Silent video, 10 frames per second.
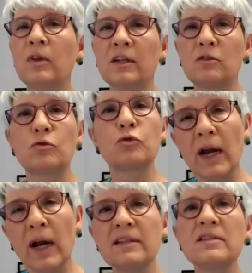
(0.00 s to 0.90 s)
the
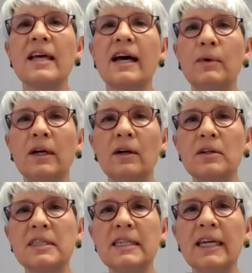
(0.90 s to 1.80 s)
trends that we're
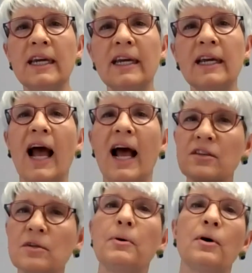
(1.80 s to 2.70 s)
seeing,
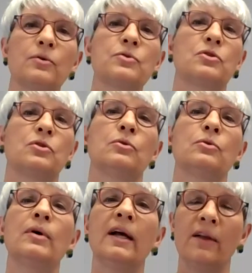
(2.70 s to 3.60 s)
as opposed
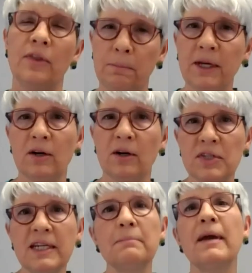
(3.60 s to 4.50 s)
to the
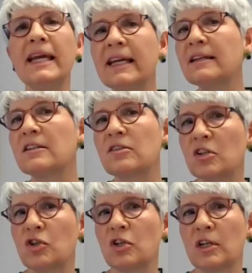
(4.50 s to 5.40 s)
PRC making
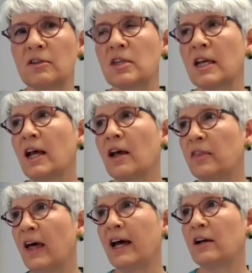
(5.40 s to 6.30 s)
decisions
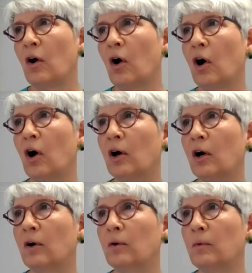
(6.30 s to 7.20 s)
that
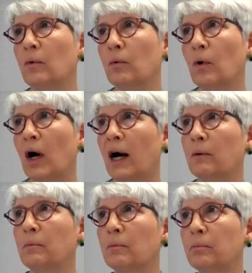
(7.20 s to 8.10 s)
are
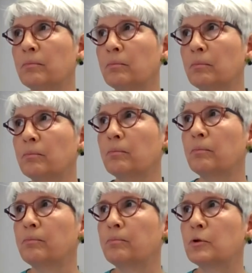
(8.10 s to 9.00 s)

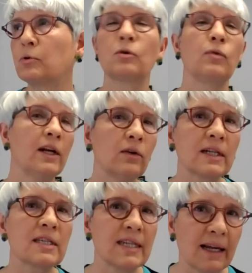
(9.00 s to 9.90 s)
to a greater
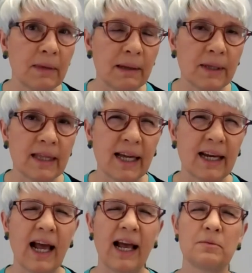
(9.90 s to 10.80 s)
extent maybe
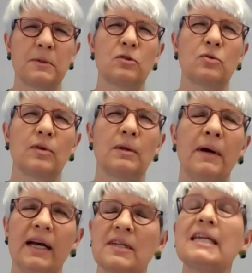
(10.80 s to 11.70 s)
than has been true in the
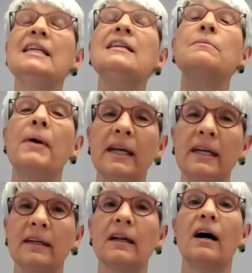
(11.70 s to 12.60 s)
past,
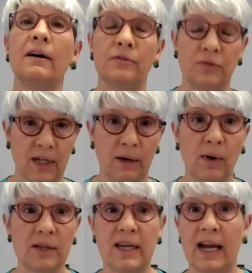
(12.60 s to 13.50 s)
independent of
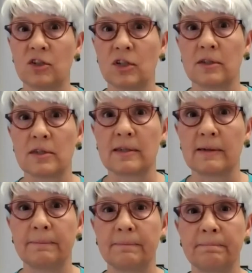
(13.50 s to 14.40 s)
Taiwan's actions?
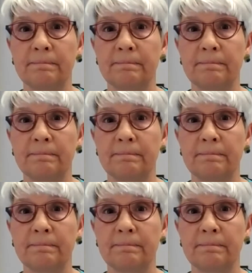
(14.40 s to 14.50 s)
